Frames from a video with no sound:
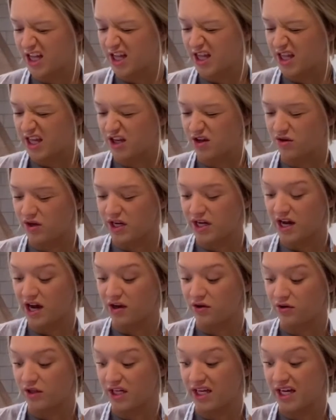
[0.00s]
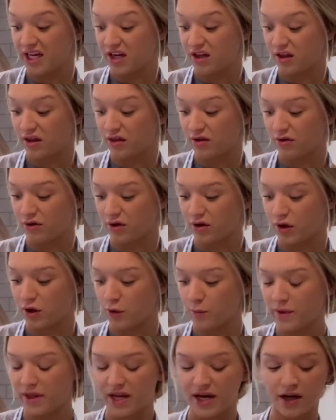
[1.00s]
that you can not only get it
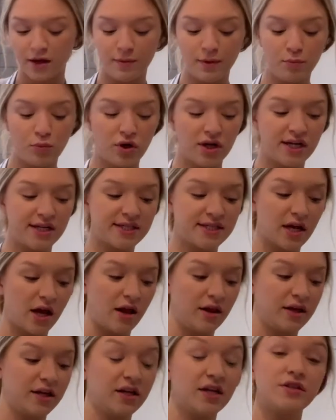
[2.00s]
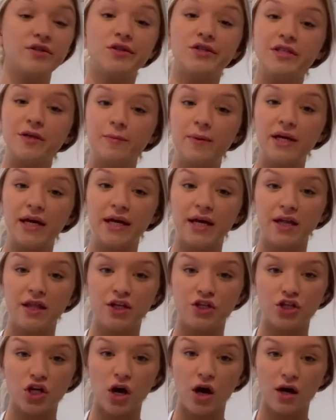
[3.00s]
through, but that it can be pretty solid because you're dipping it in
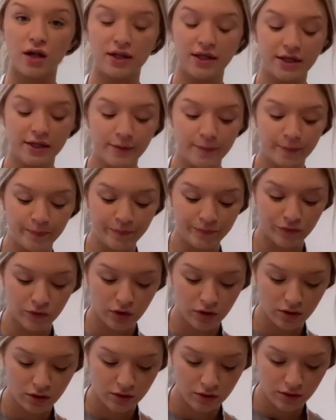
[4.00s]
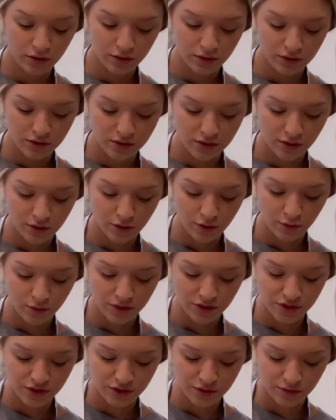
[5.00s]
the chocolate. So
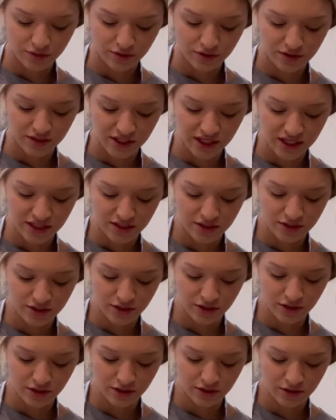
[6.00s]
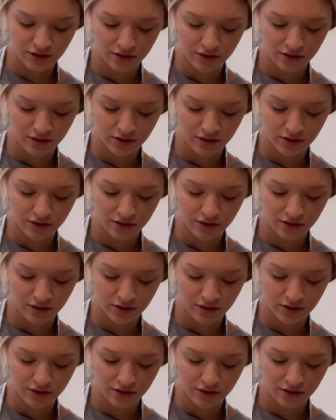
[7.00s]
we'll just do a little tester.